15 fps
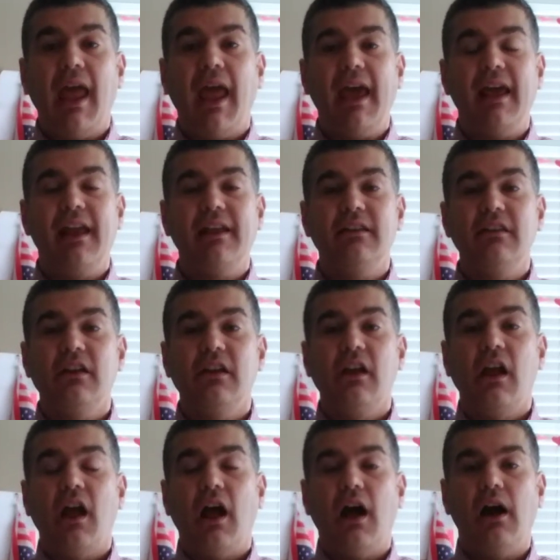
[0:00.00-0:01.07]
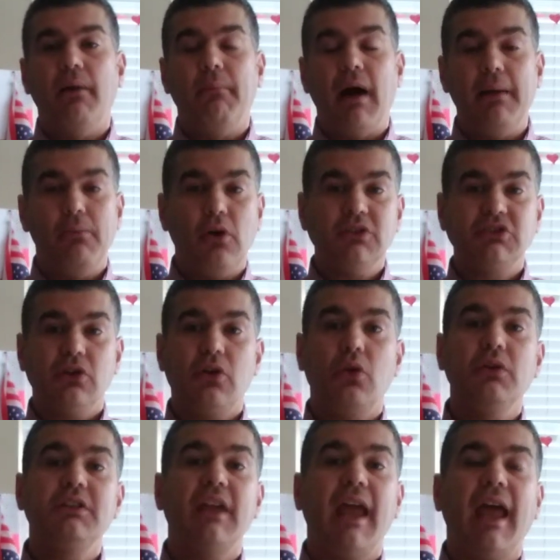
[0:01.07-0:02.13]
and I'm also
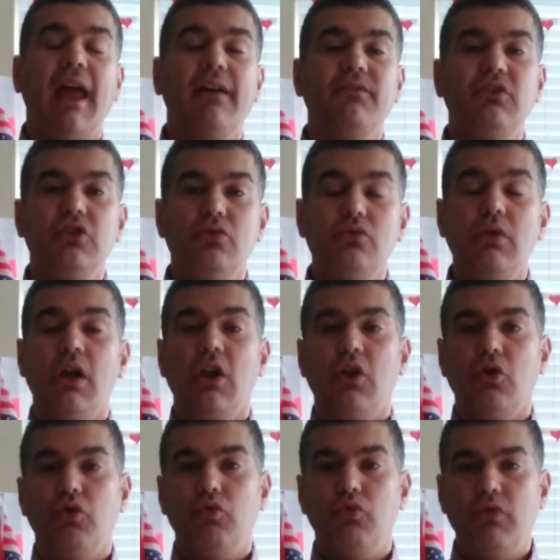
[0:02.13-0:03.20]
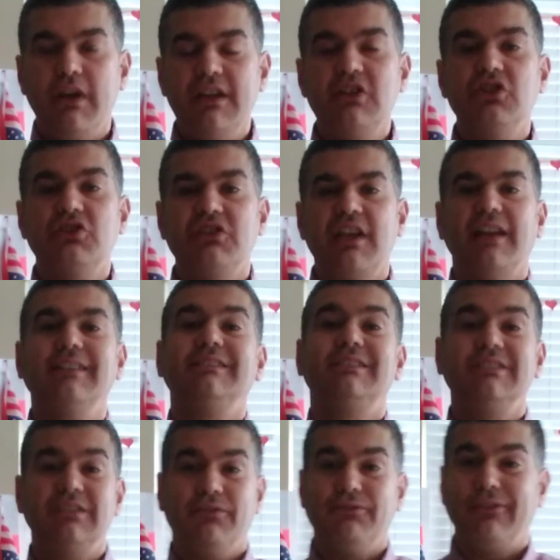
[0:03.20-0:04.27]
going to have you read your
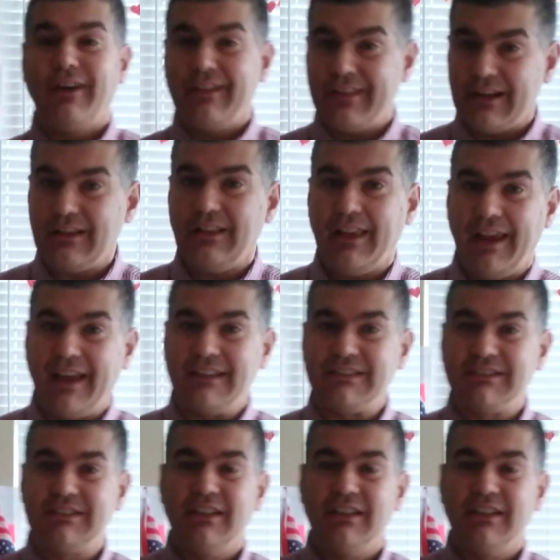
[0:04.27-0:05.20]
sentences in front of the class,